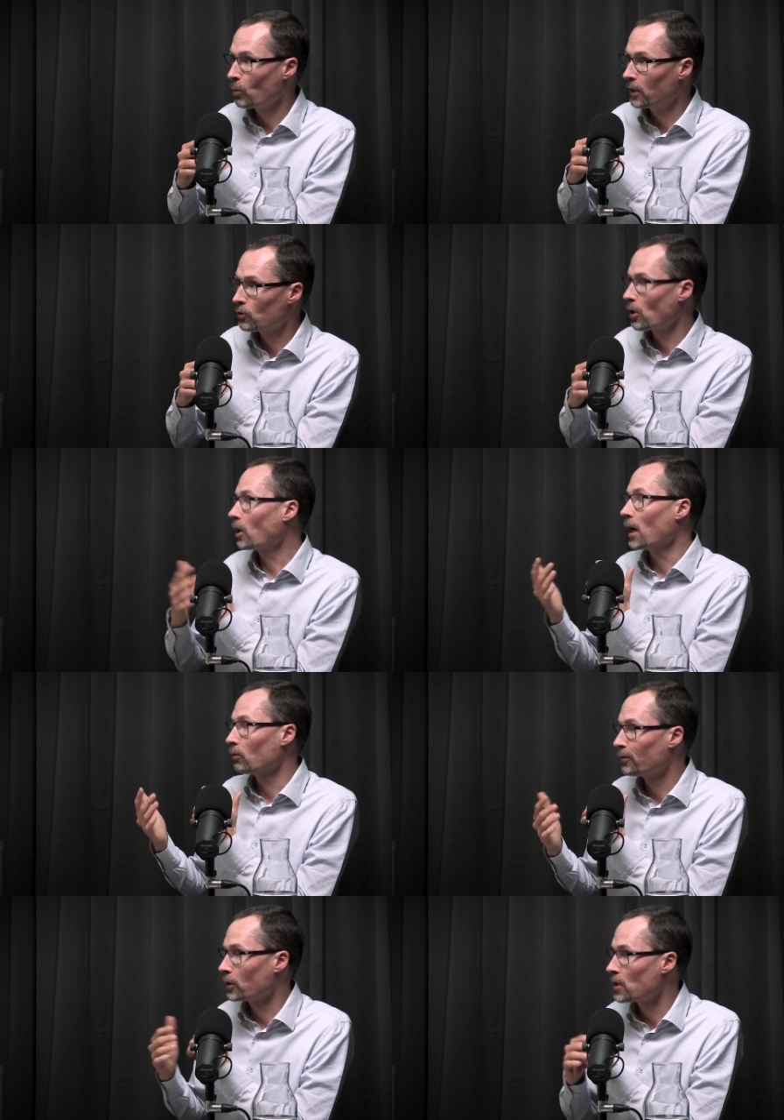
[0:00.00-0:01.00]
went stock
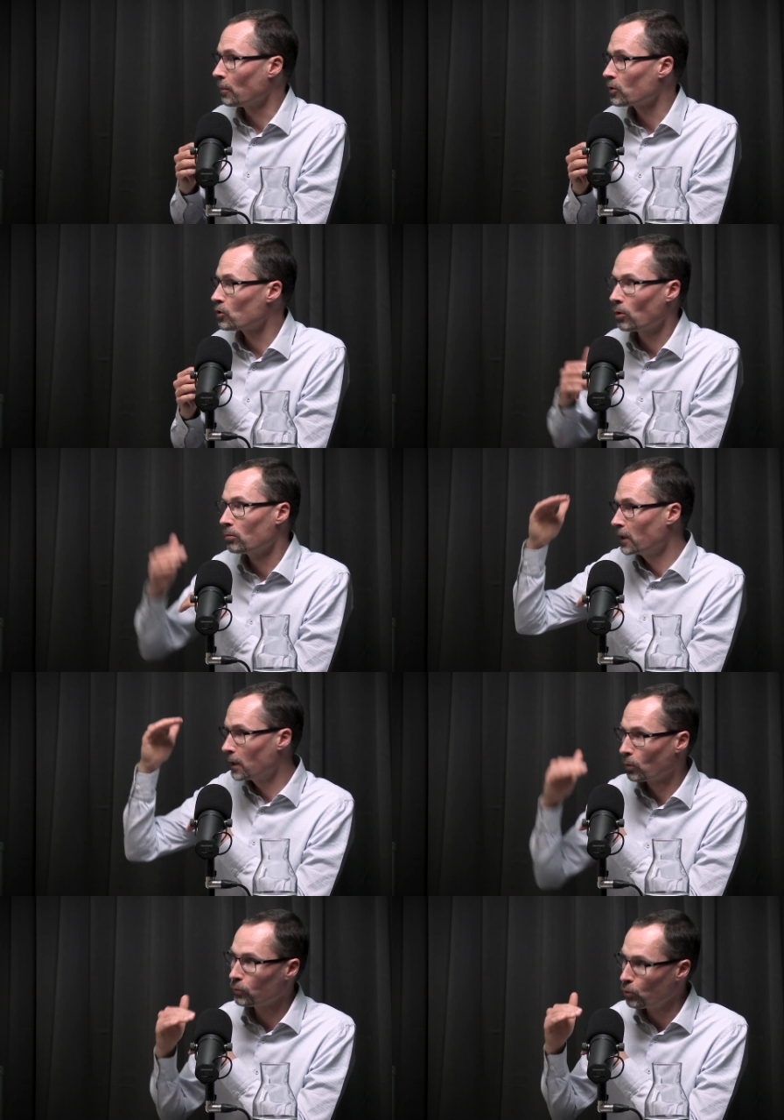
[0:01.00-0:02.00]
out, for example. So
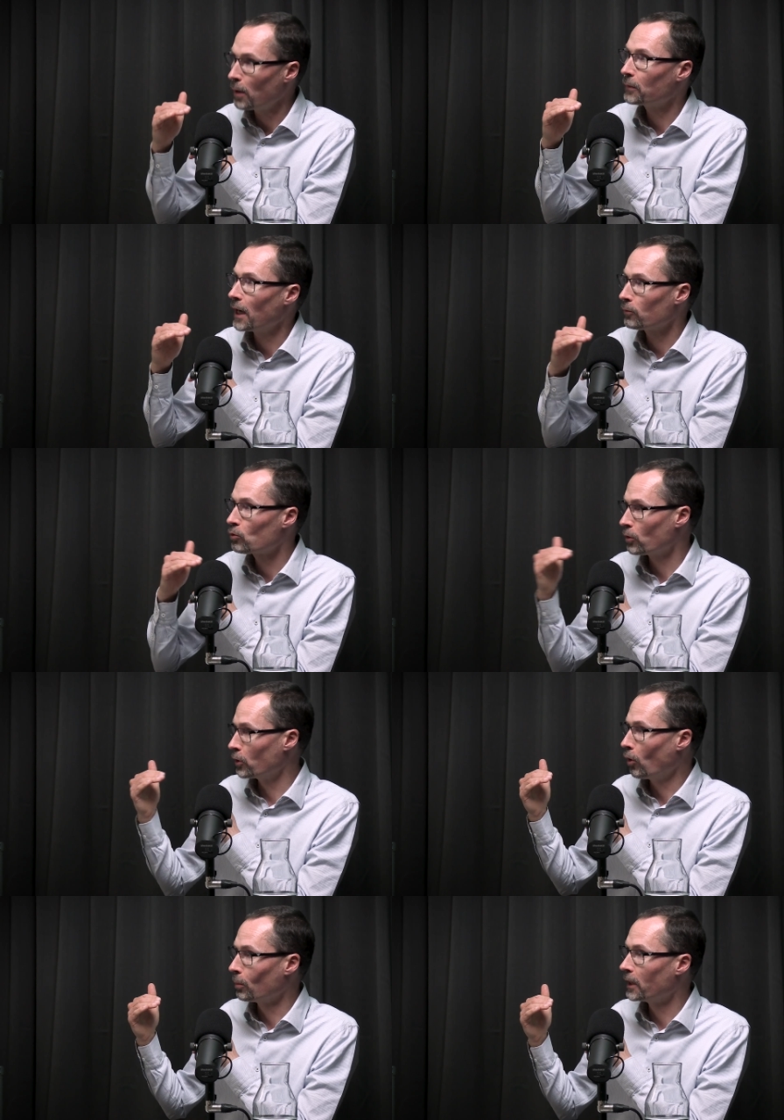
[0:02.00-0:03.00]
it will drop down to
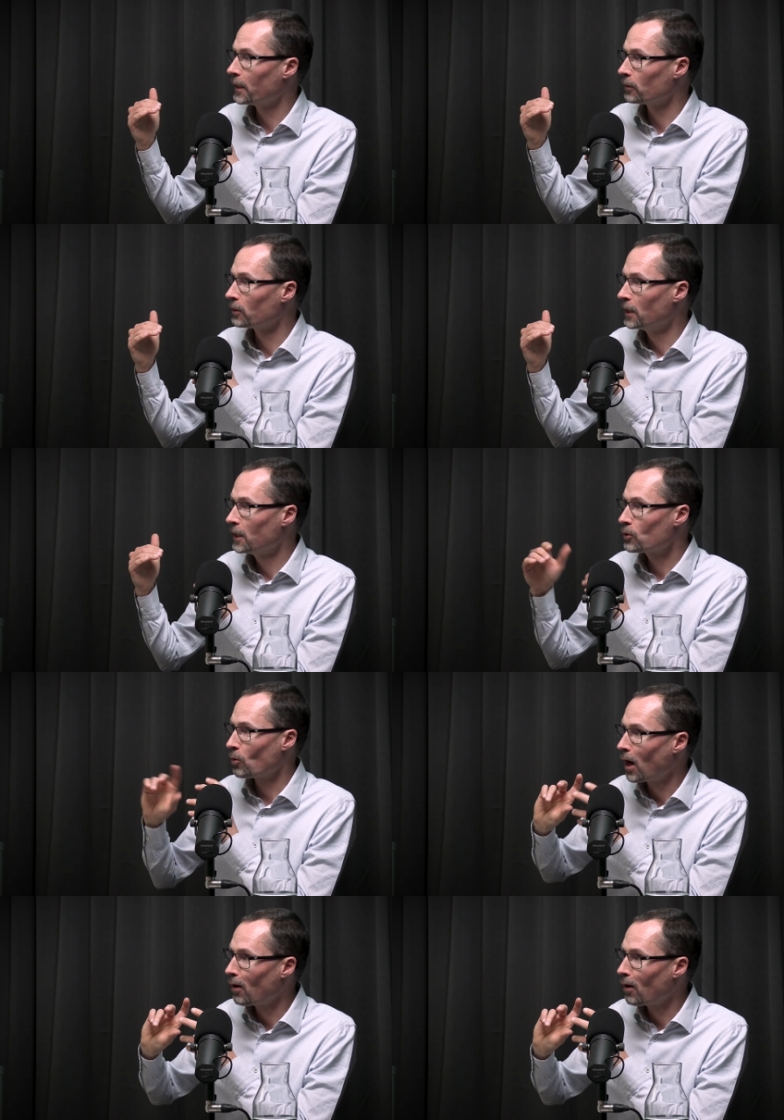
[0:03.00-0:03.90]
the normal level. So